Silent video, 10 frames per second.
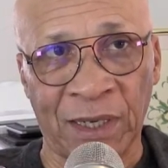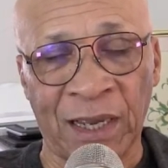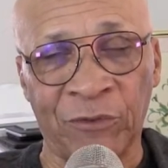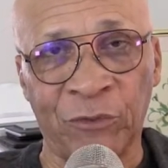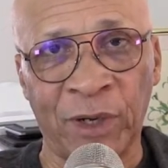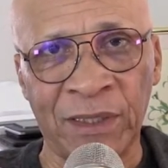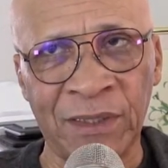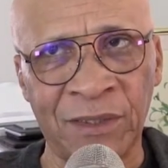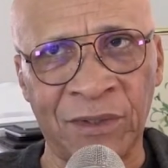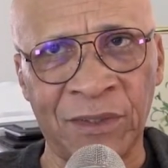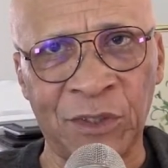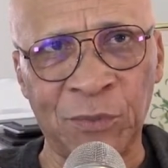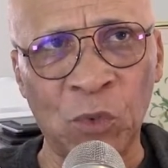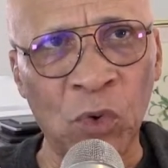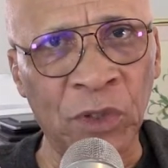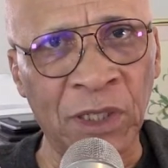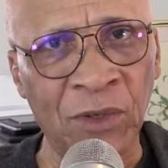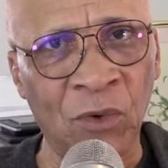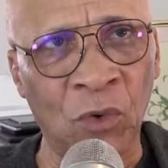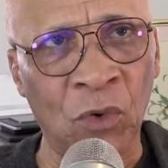I read either this morning
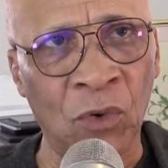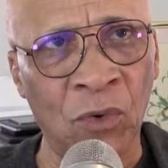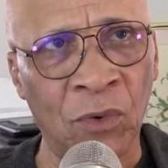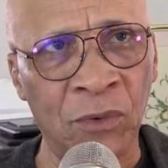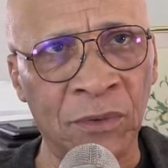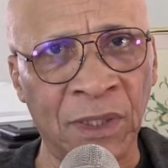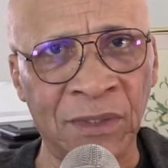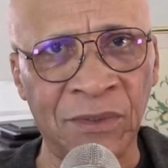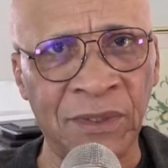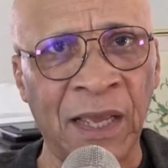or yesterday.